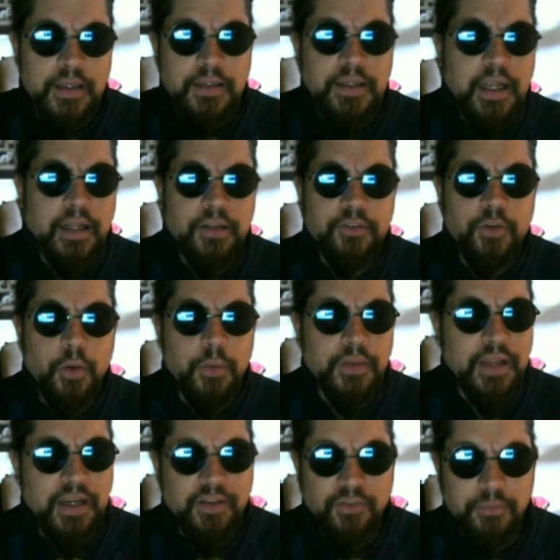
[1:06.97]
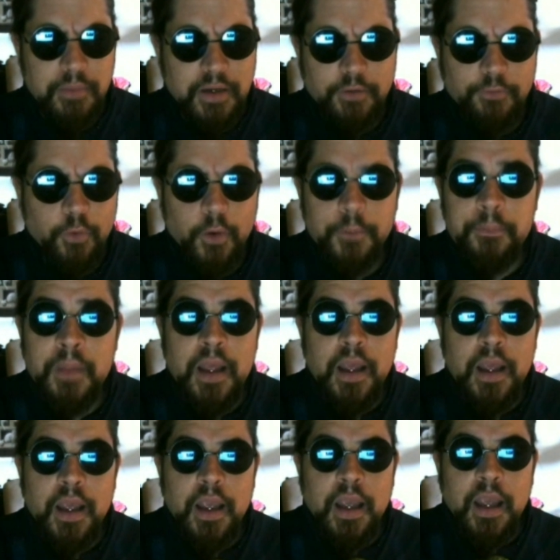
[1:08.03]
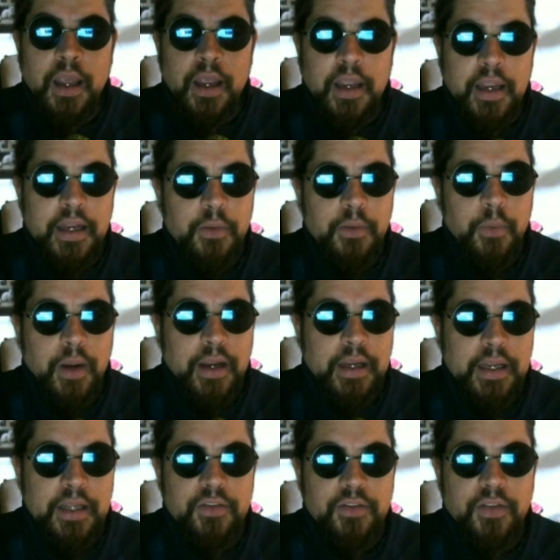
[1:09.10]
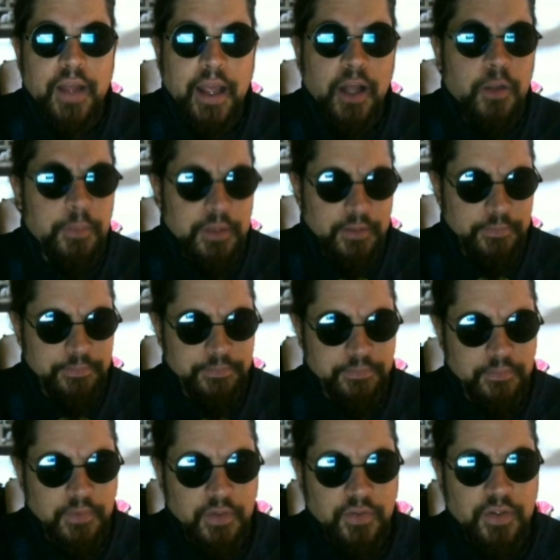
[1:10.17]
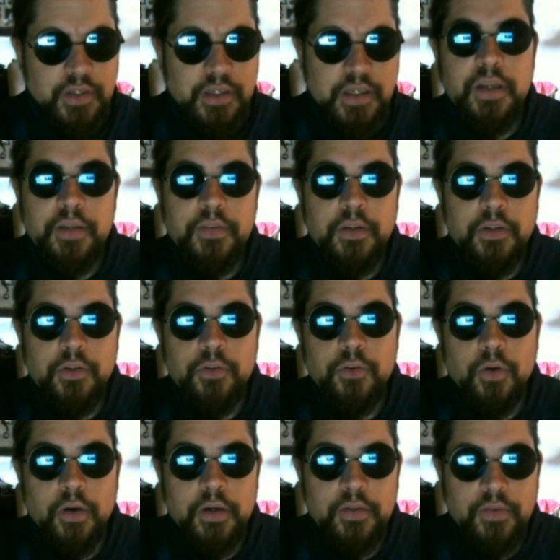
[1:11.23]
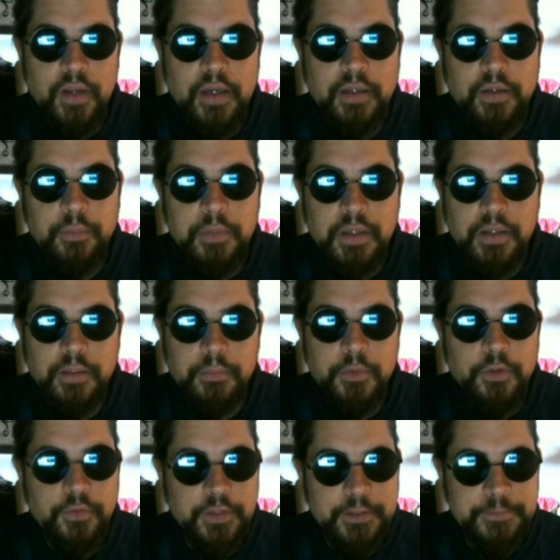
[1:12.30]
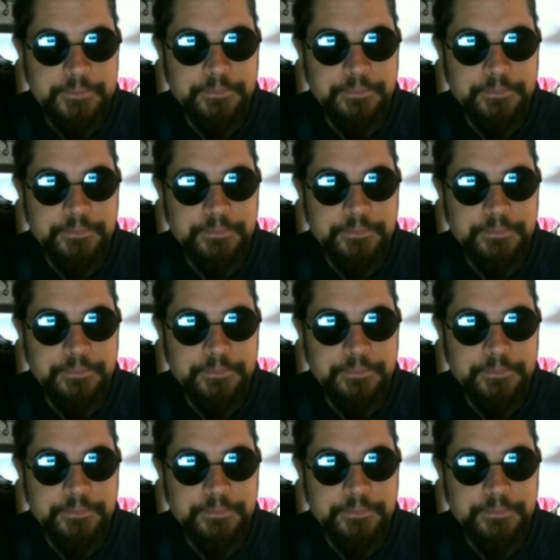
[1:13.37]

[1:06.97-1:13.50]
Yeah, let's go with that as a metaphor. Anyway, it's the helmet, seen in the New York Sanctum in the movie.